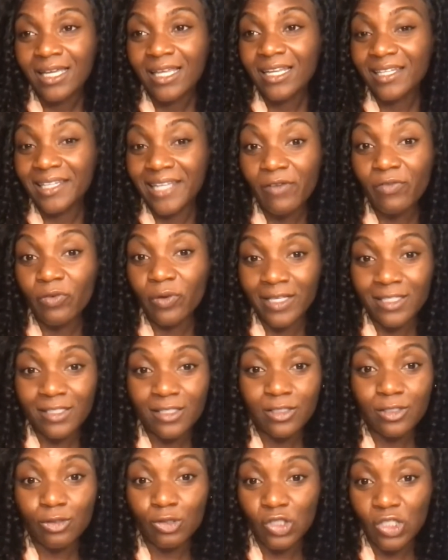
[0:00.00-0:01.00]
level
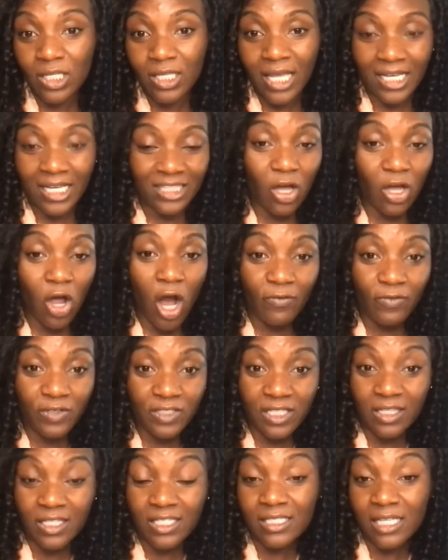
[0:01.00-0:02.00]
institution like the Harvards
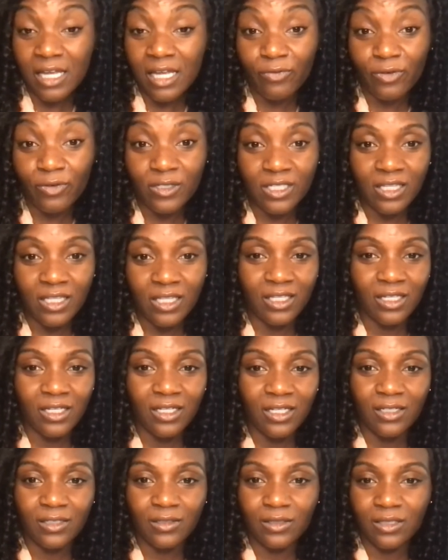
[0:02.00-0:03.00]
and the Stanfords and
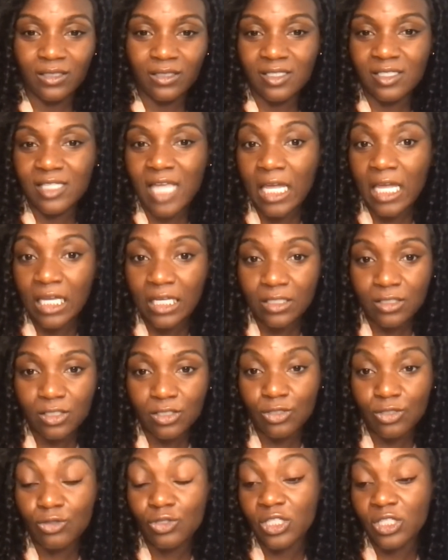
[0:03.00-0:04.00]
the state
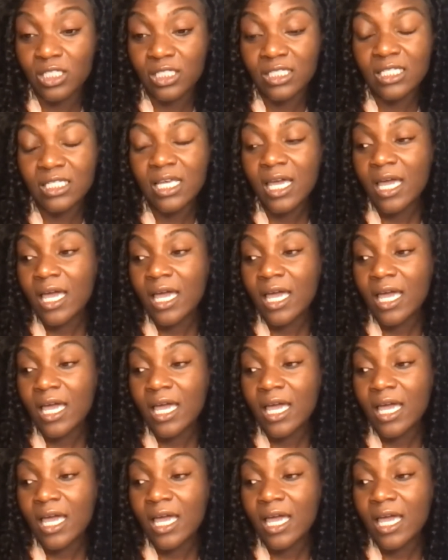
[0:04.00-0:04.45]
institutions,